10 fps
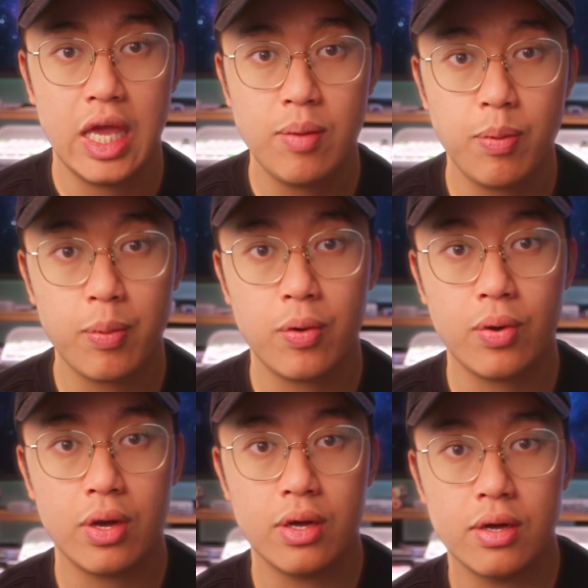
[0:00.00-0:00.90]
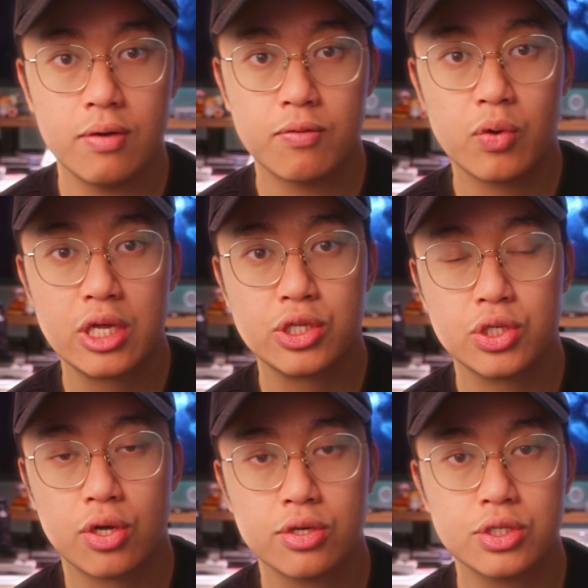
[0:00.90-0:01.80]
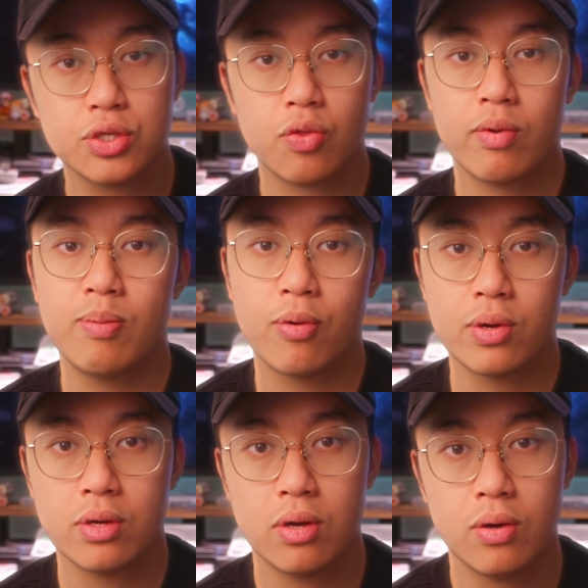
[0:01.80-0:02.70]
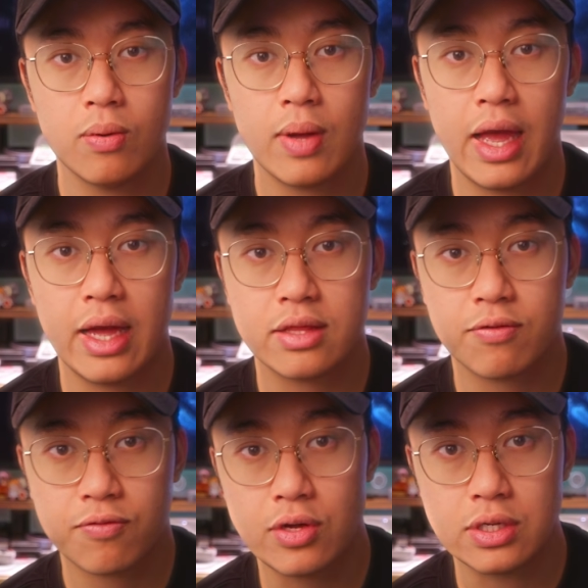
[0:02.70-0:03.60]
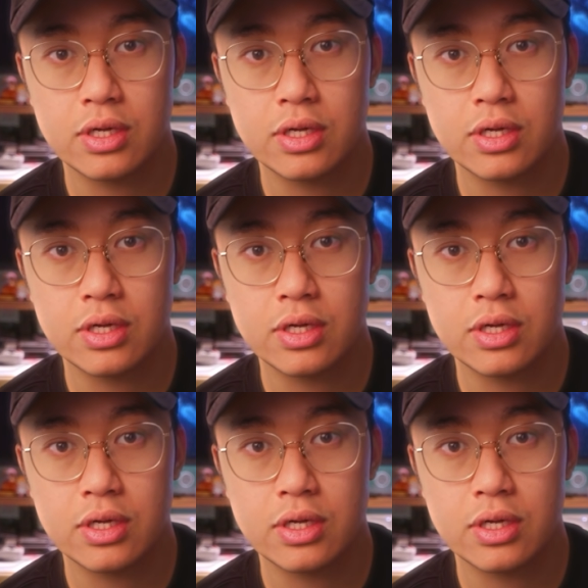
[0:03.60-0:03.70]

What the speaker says: capable of quick charge 3.0 at the front.